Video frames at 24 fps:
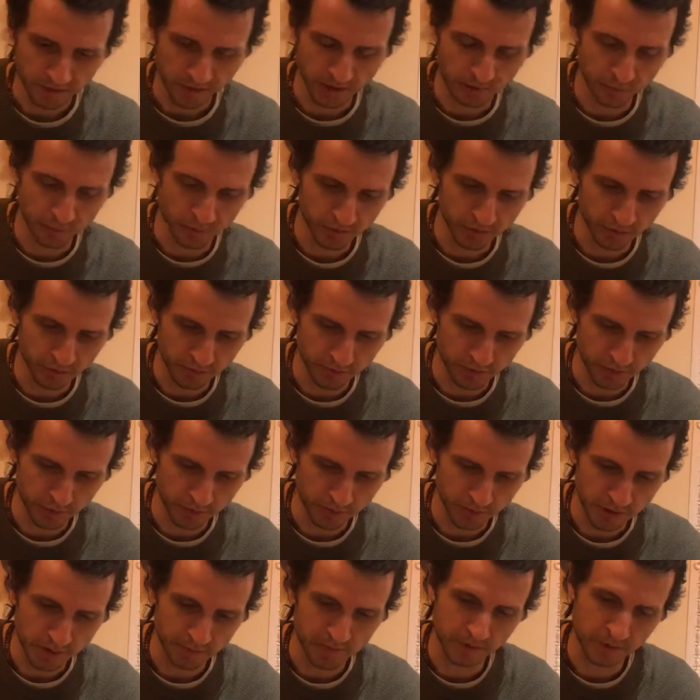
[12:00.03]
and we'll continue
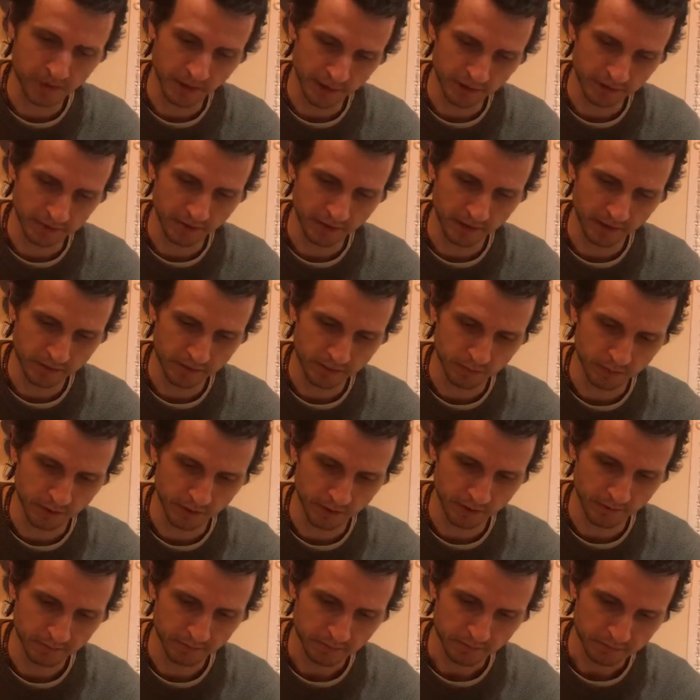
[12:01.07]
chapter 8 next week.
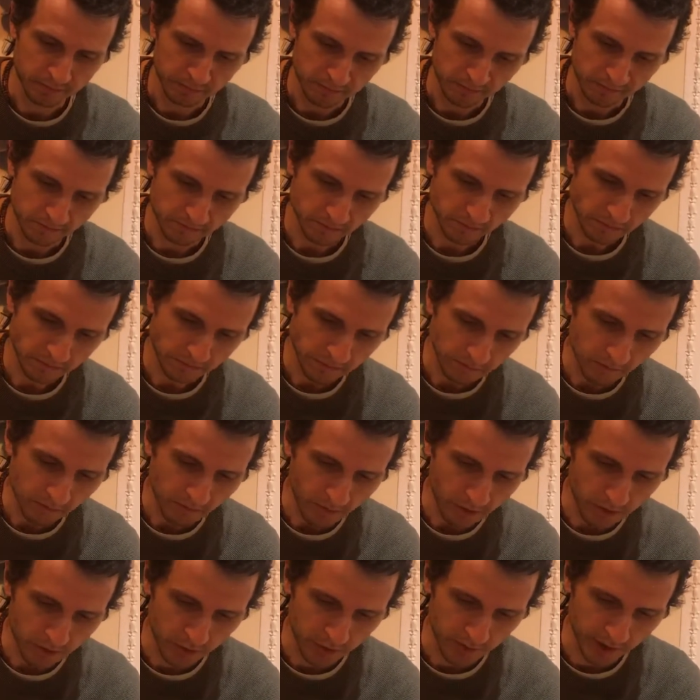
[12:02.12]
The